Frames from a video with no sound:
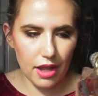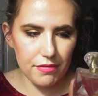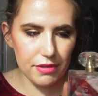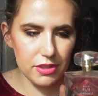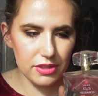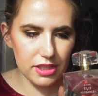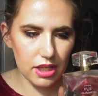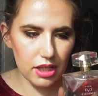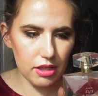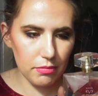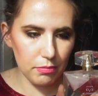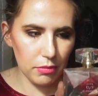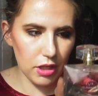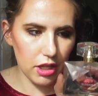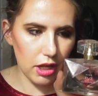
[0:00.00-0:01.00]
I've used it
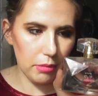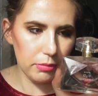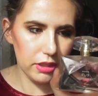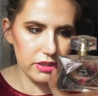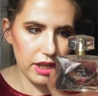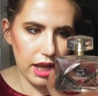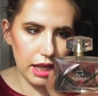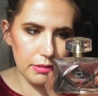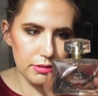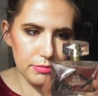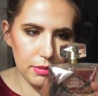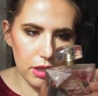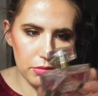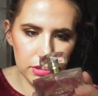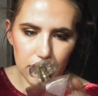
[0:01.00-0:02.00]
a couple of times,
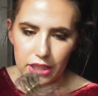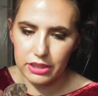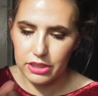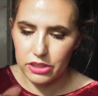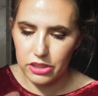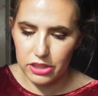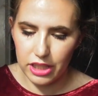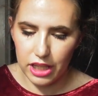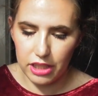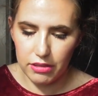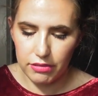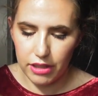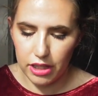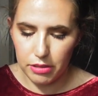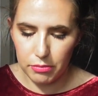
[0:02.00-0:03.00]
but I would like to just kind
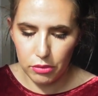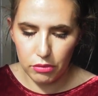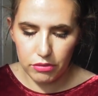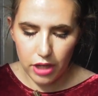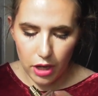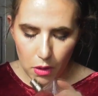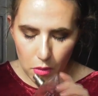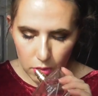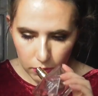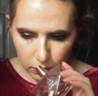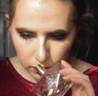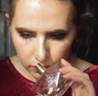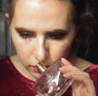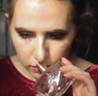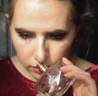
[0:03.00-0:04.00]
of get it moved out.
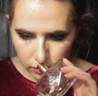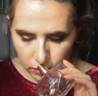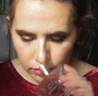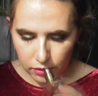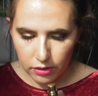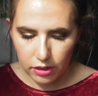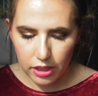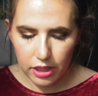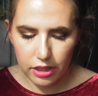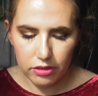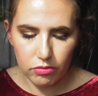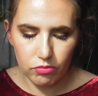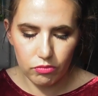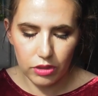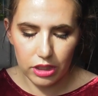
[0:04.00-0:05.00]
It
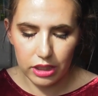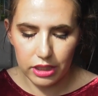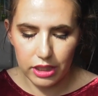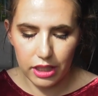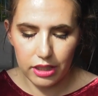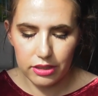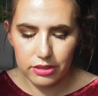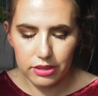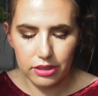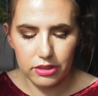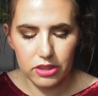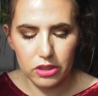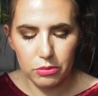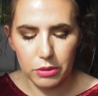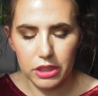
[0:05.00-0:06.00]
is really nice
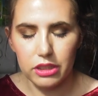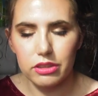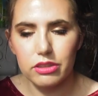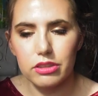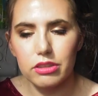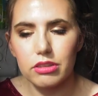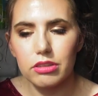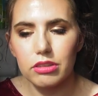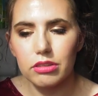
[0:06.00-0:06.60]
and sweet.